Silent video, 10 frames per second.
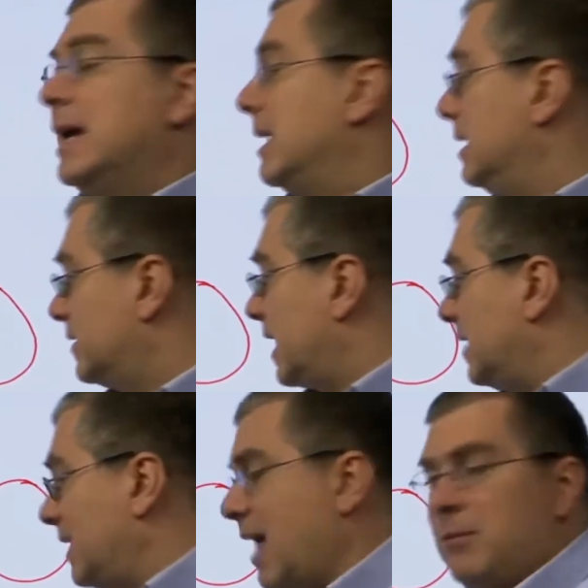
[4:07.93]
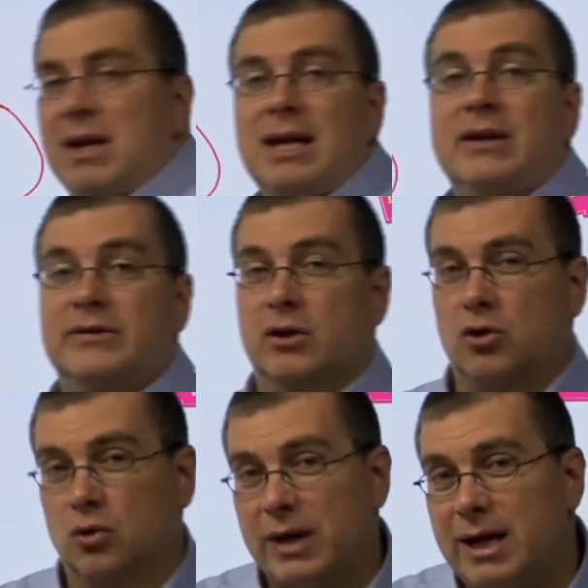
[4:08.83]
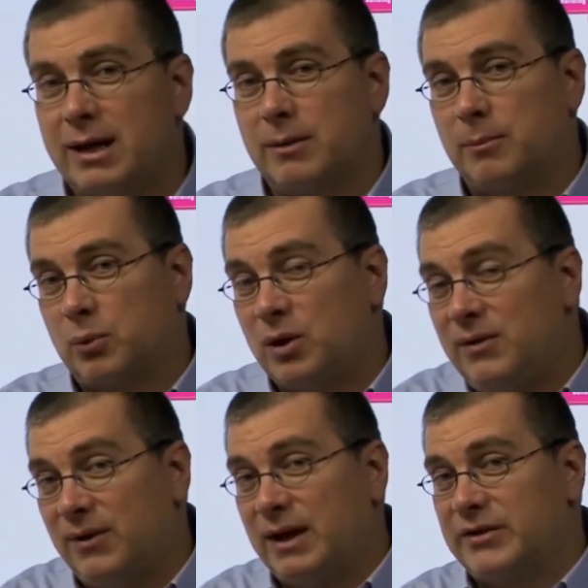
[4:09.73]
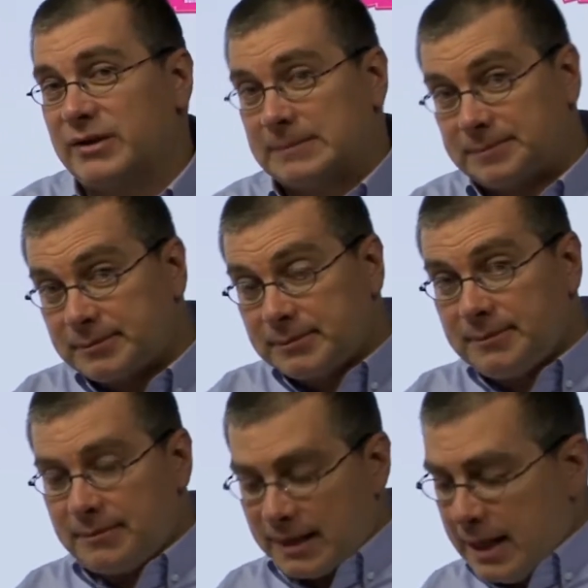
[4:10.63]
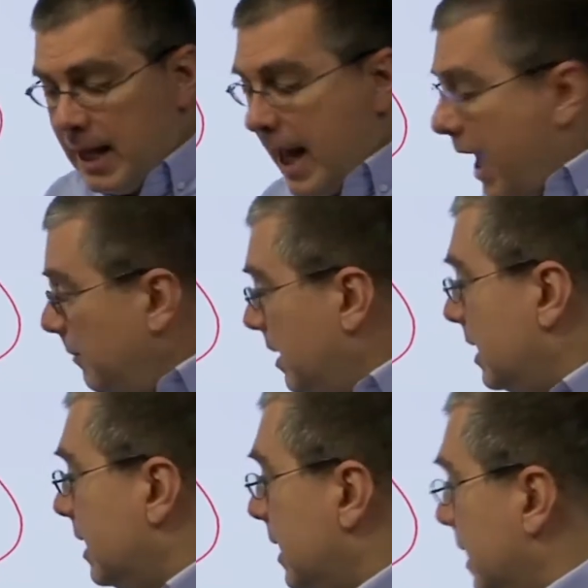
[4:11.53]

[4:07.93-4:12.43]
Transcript: In this case, hemi is a Greek prefix. Hemi